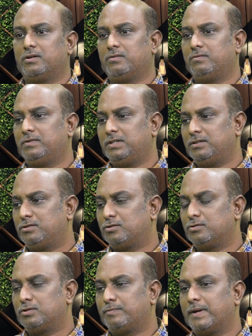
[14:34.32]
we used
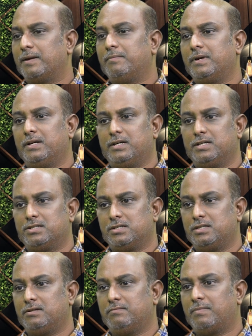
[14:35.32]
to spread meditation
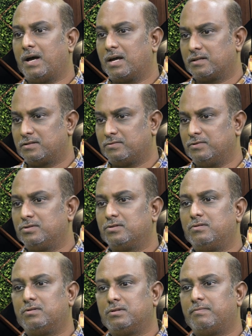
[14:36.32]
in parks. We used
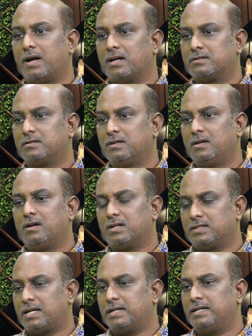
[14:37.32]
to go to parks
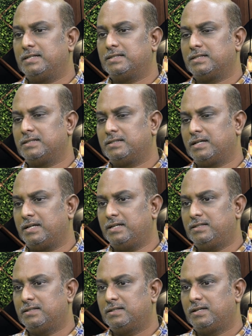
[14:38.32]
on Saturdays and
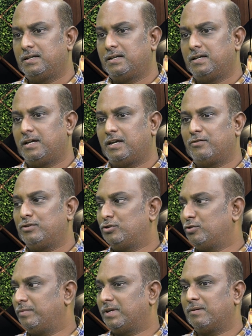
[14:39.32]
Sundays. And we
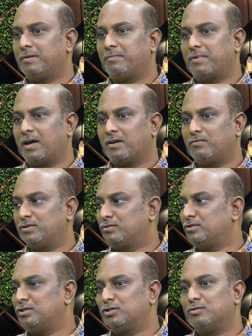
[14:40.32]
used to pick up a park, we used
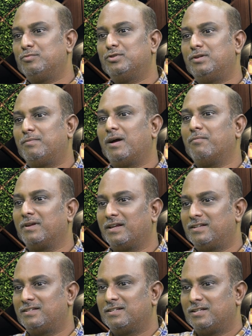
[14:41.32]
to distribute the
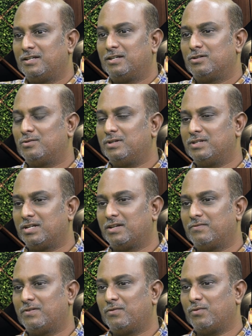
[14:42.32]
pamphlets to each and
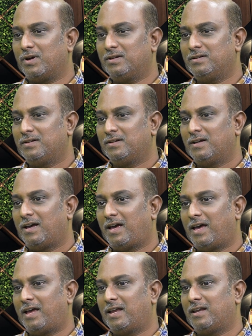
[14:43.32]
everyone.
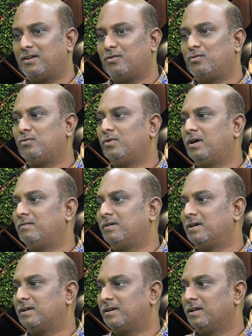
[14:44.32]
And
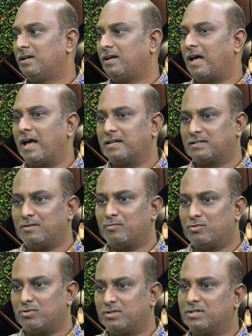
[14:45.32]
whoever asked
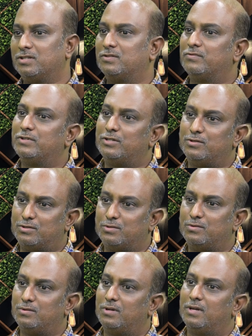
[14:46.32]
some questions, we used
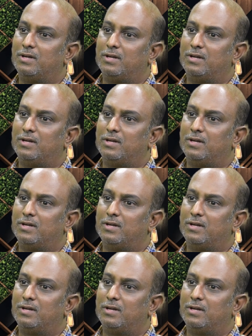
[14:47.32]
to